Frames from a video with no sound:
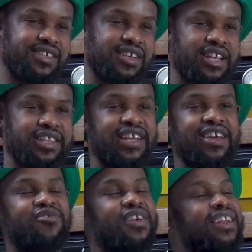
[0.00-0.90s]
And then I
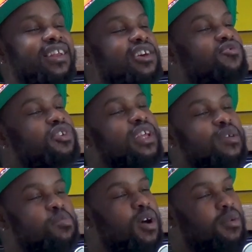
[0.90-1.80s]
fell in love with
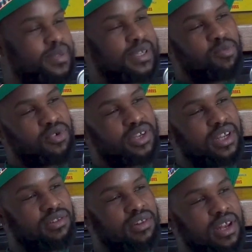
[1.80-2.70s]
hip-hop somewhere
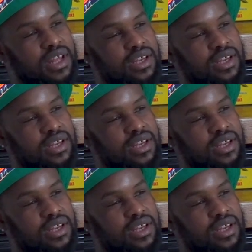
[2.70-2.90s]
down the line.